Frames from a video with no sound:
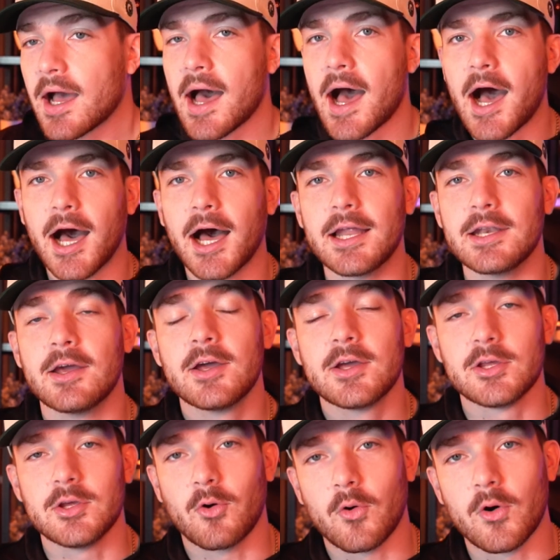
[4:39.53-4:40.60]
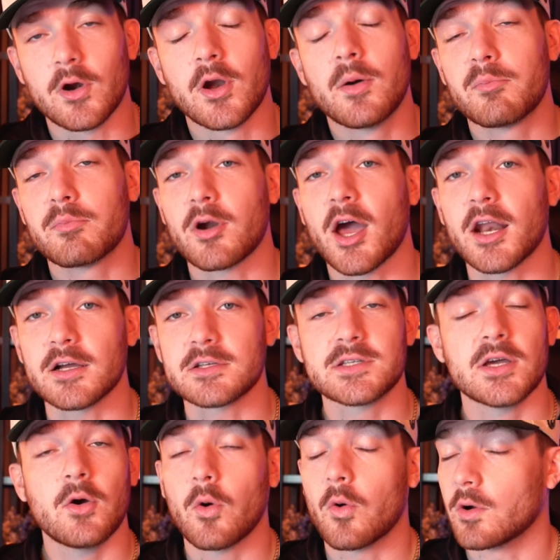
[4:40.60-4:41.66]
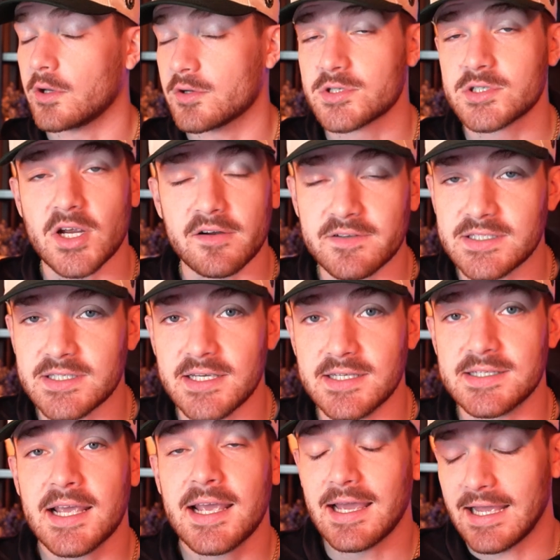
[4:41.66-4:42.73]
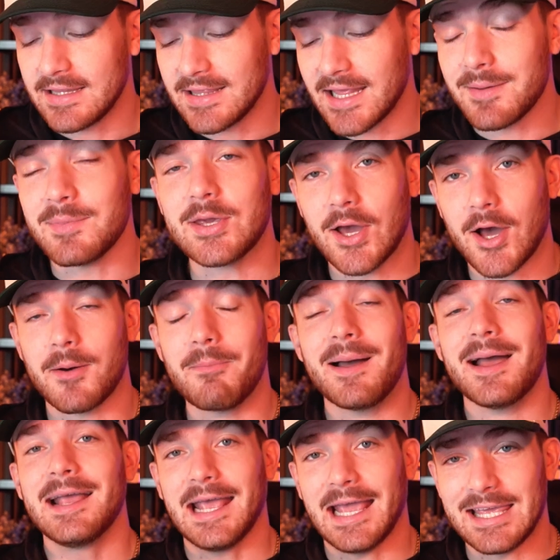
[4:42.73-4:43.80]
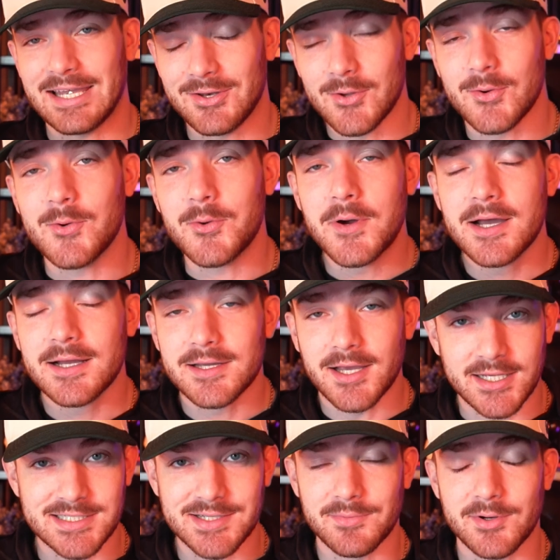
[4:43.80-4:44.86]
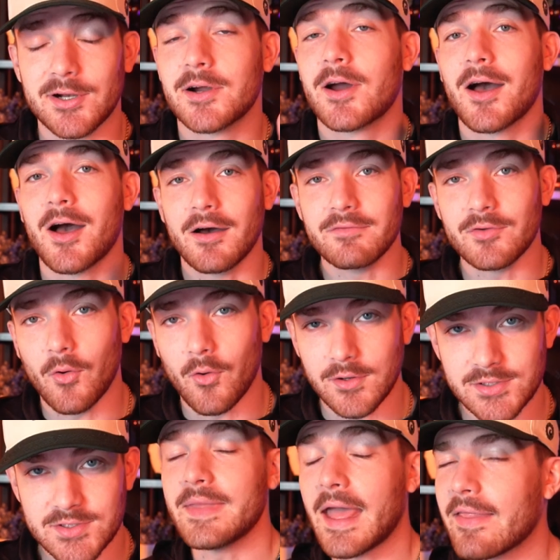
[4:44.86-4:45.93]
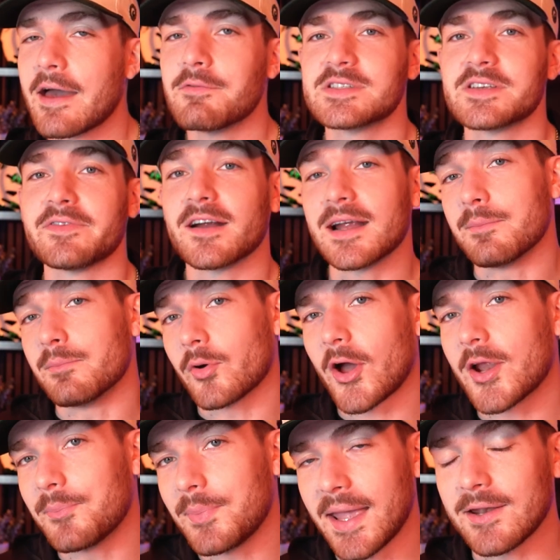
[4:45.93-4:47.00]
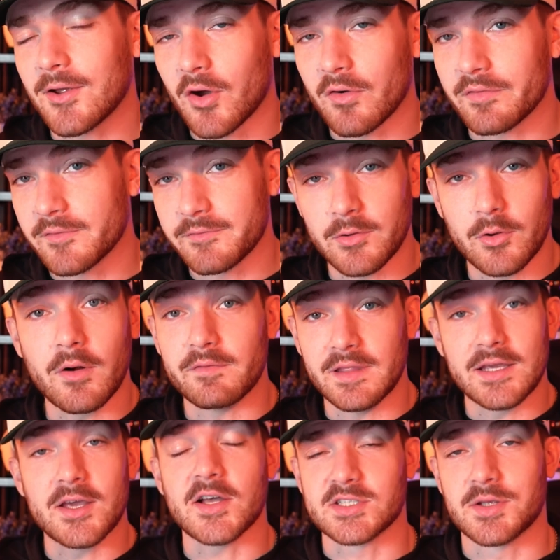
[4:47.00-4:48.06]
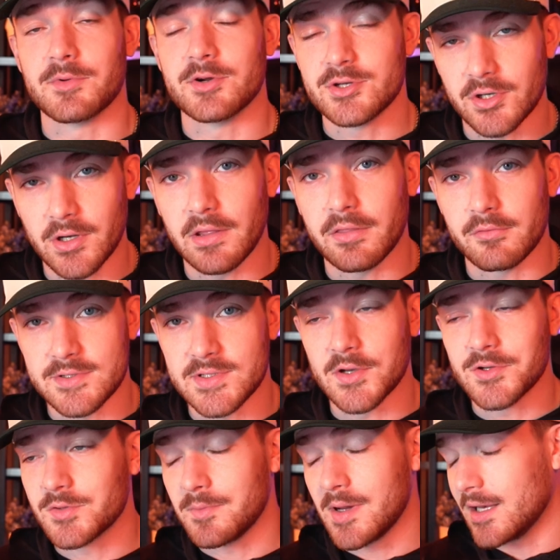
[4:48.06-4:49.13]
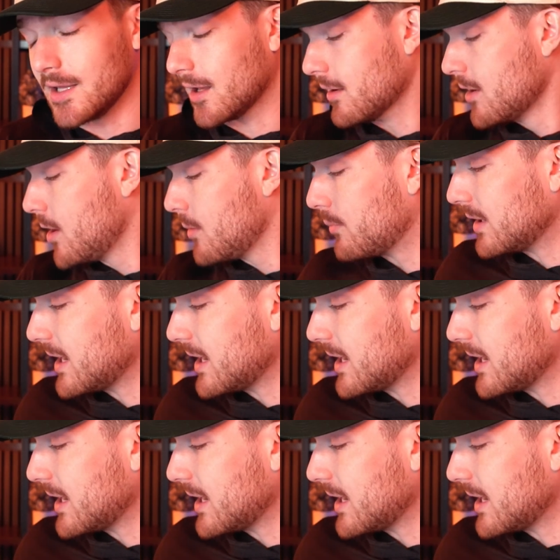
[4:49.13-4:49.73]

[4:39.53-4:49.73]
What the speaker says: on your product or your services, and they become a new customer of yours. Now, that was a very broadband overview of the customer journey through social media, but